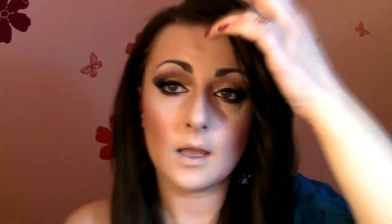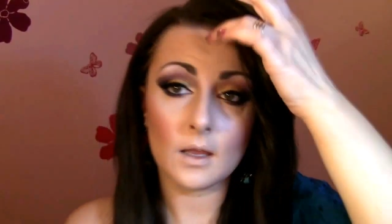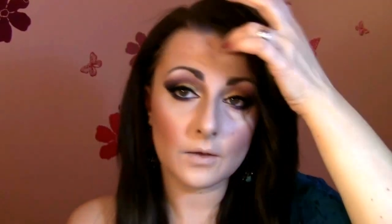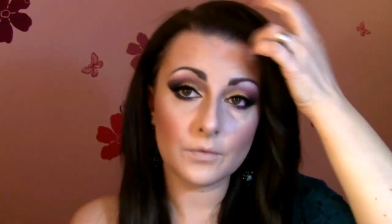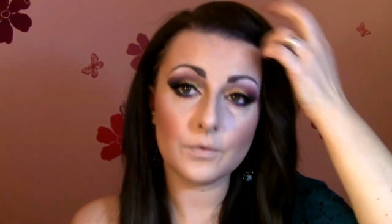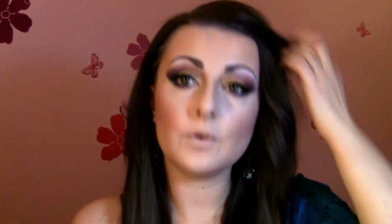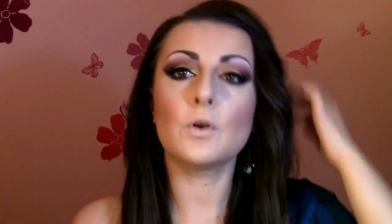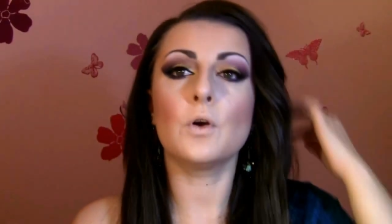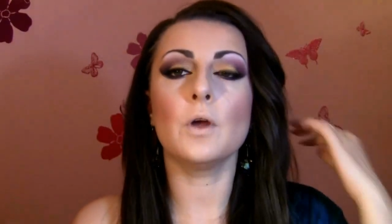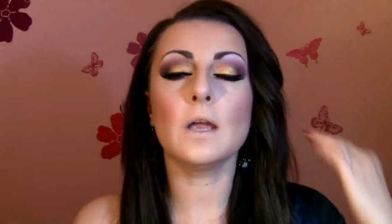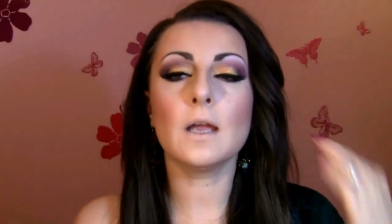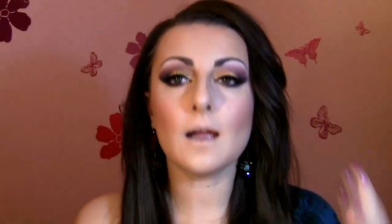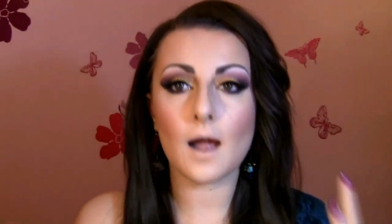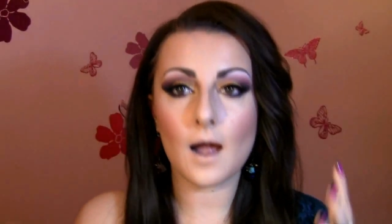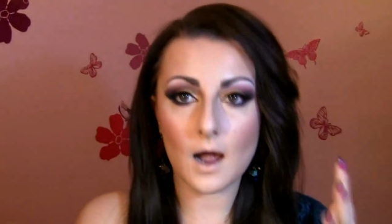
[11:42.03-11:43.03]
If you're
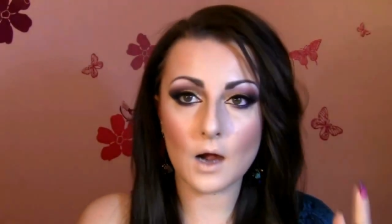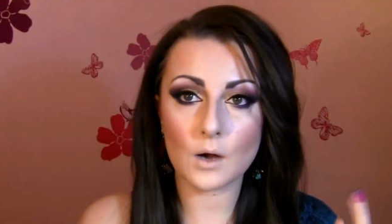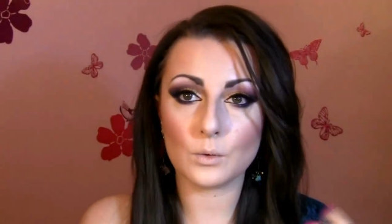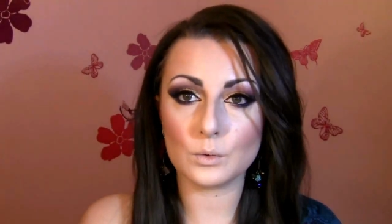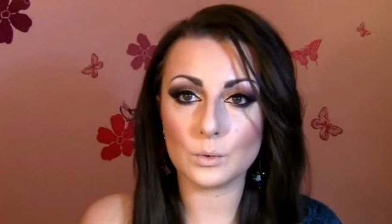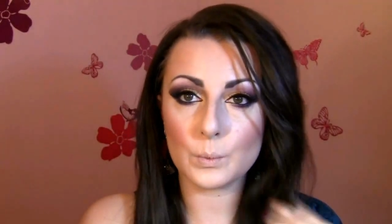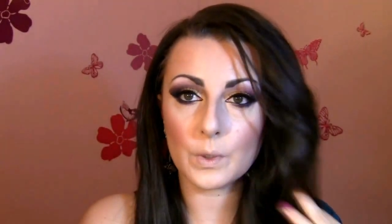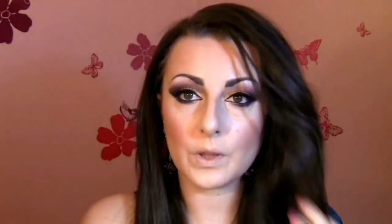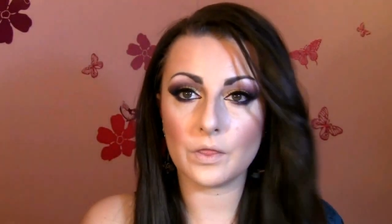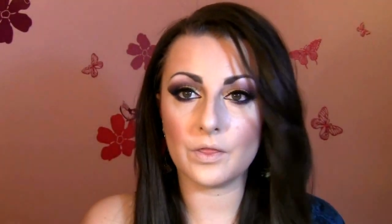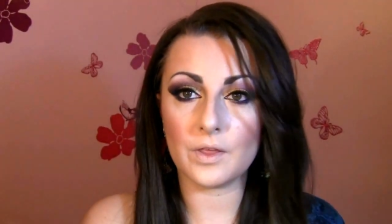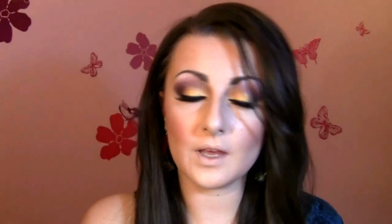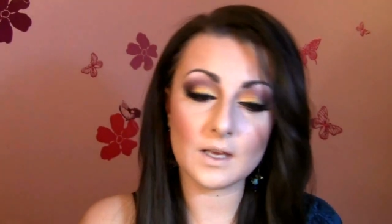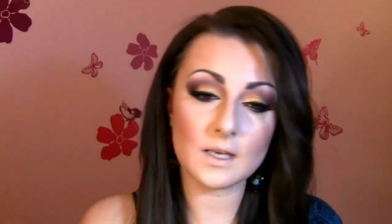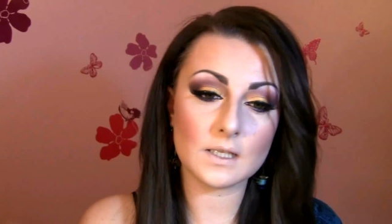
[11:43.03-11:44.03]
going out
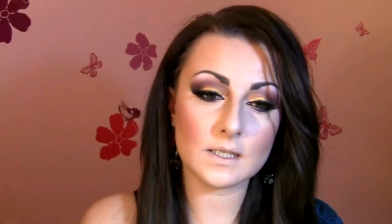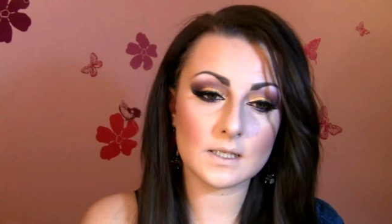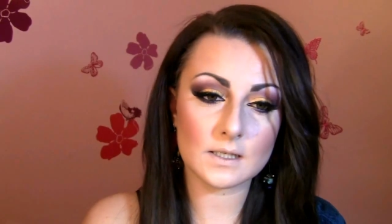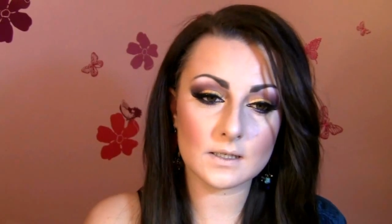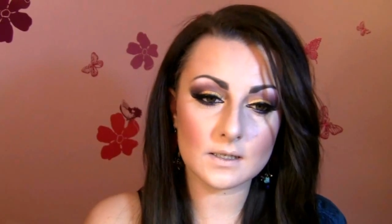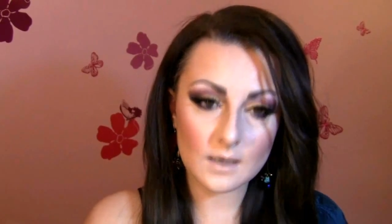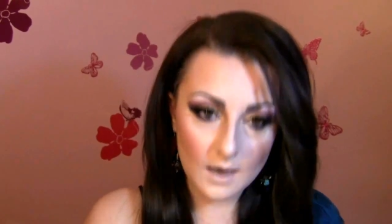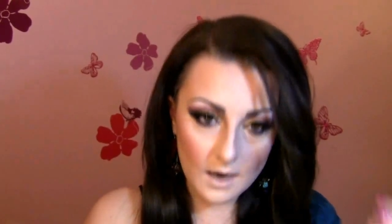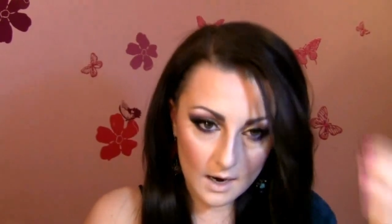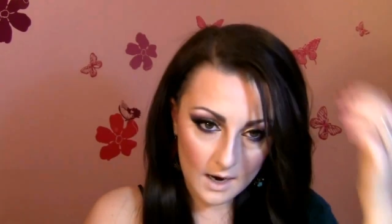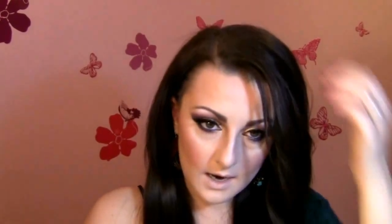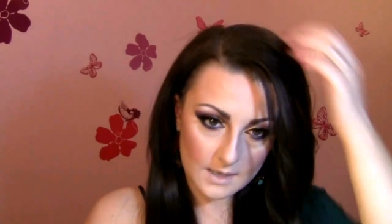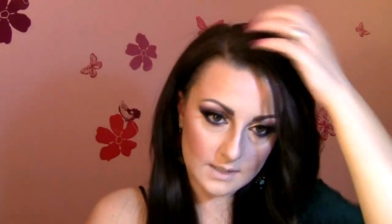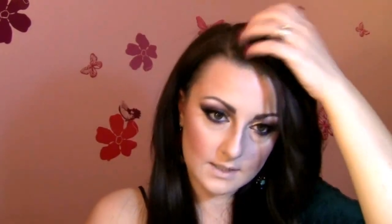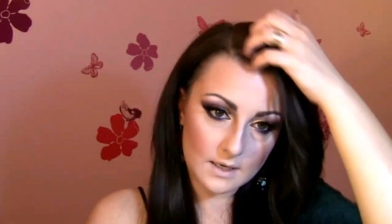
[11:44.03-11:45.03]
with these
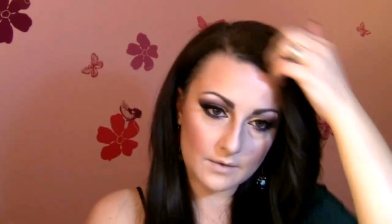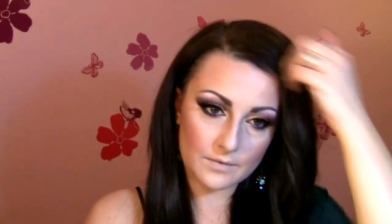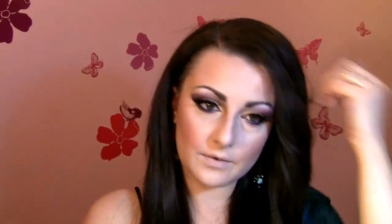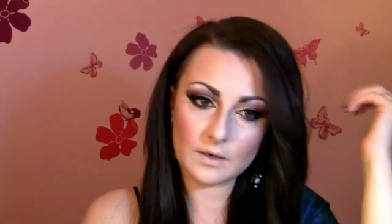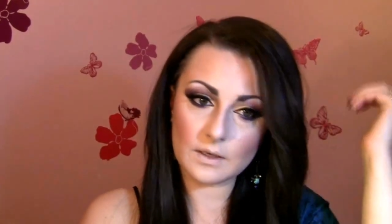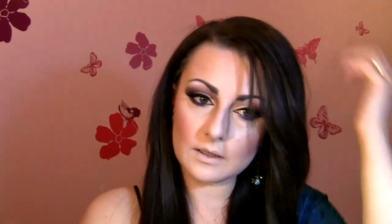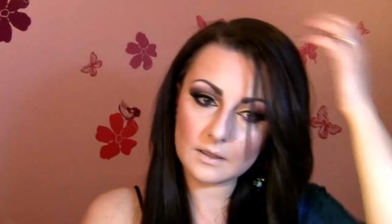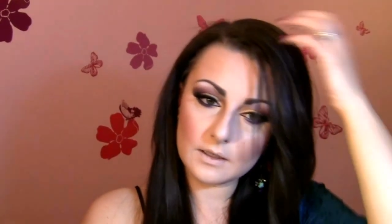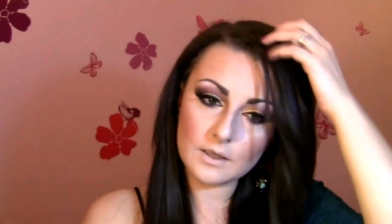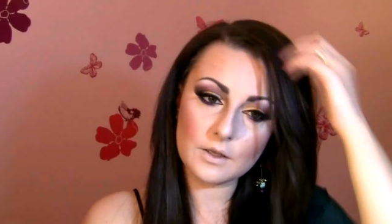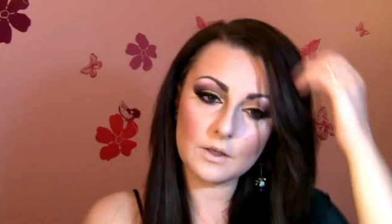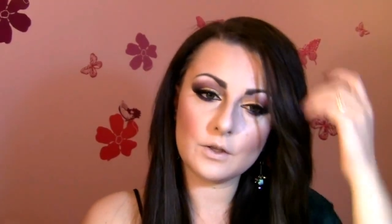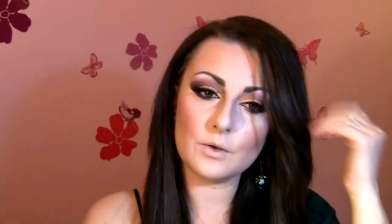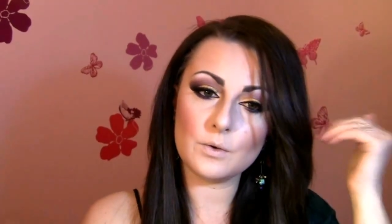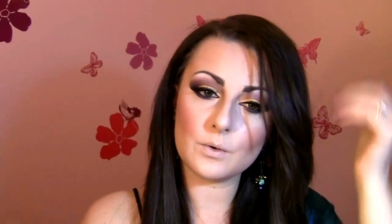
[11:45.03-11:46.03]
eyes,
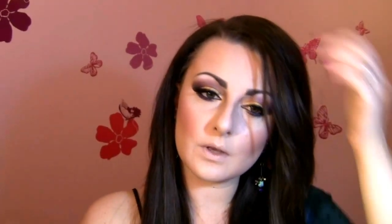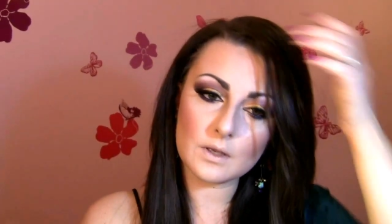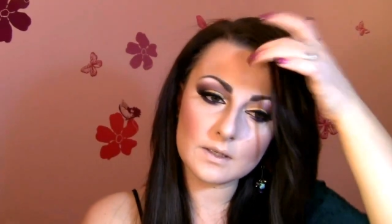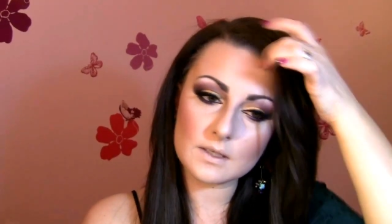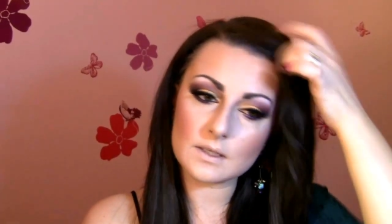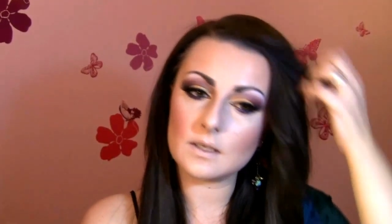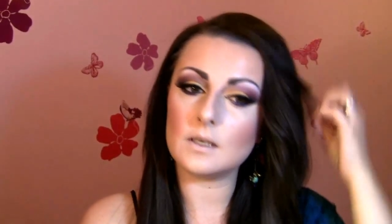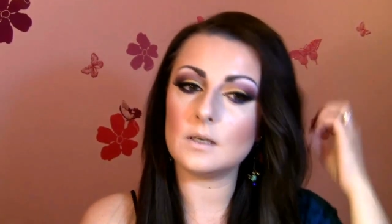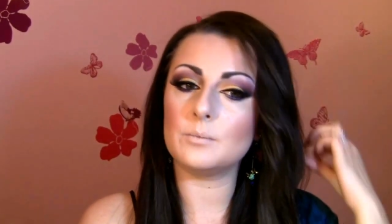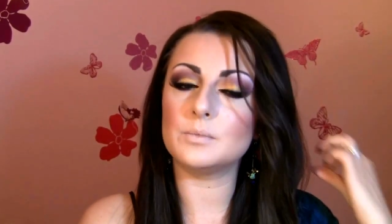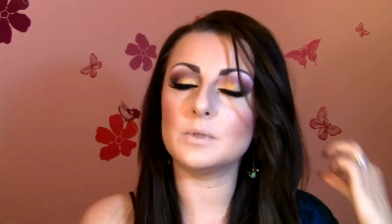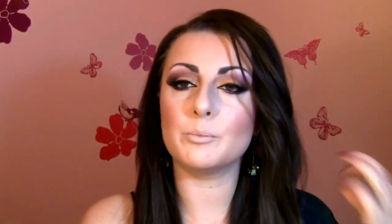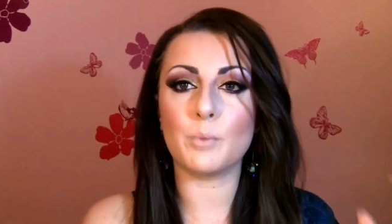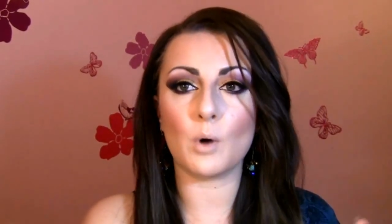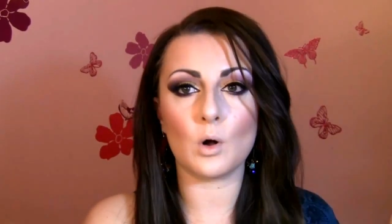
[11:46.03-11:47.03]
definitely you can
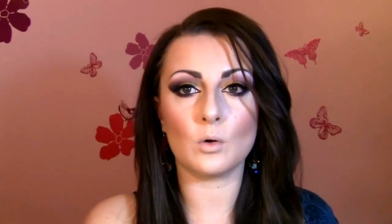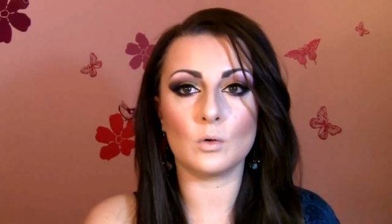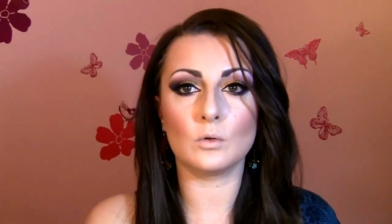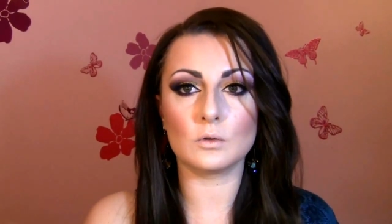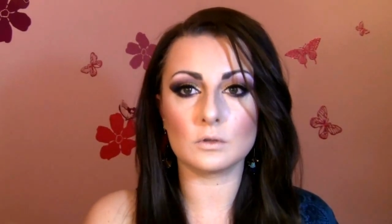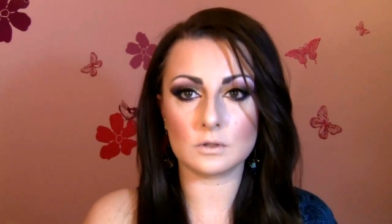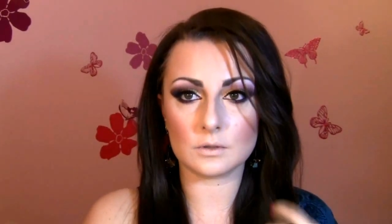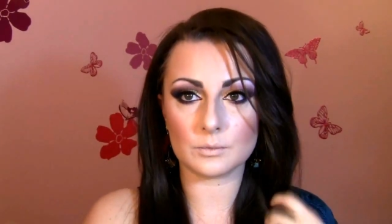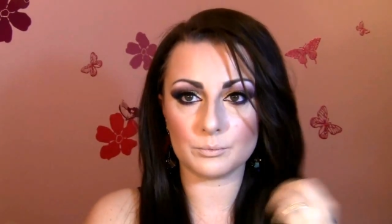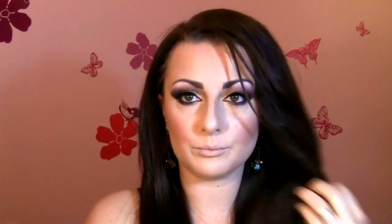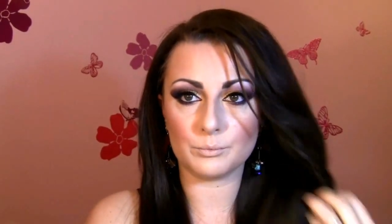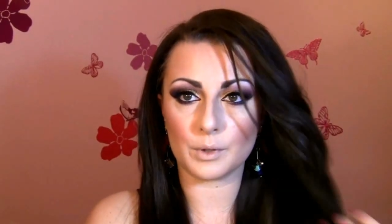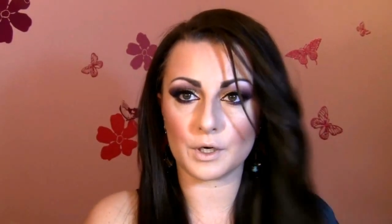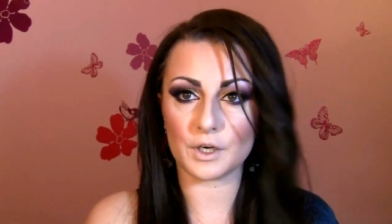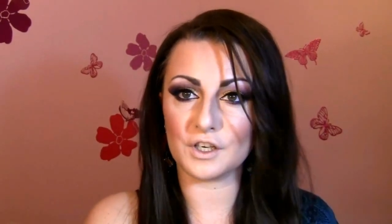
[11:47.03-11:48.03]
skip the bold
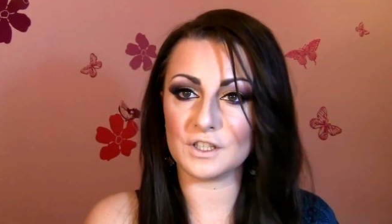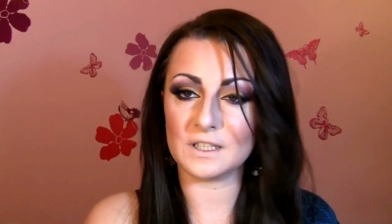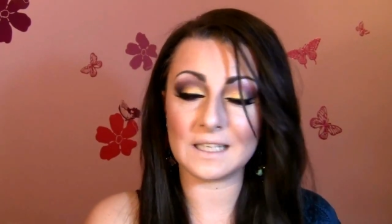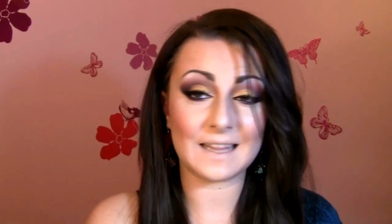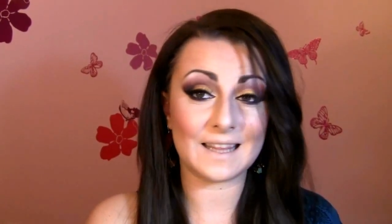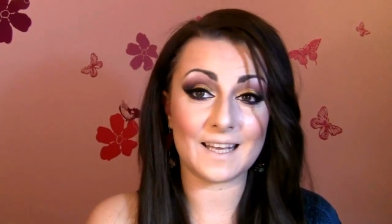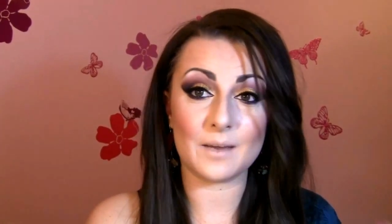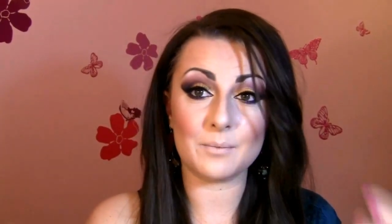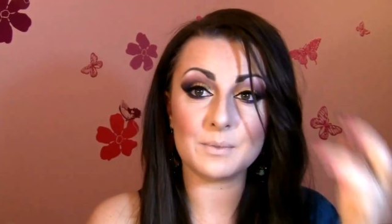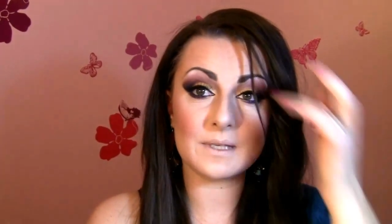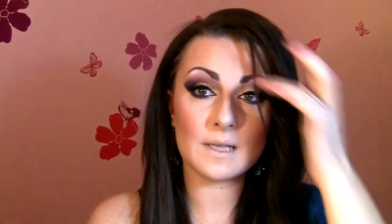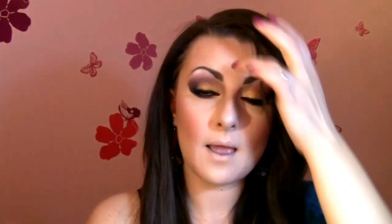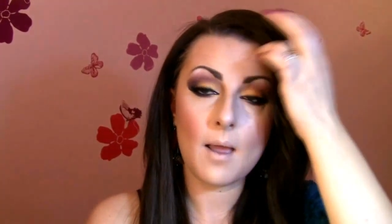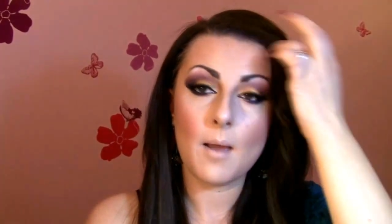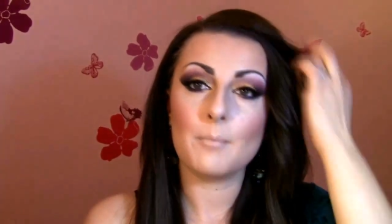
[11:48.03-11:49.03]
burgundy lips,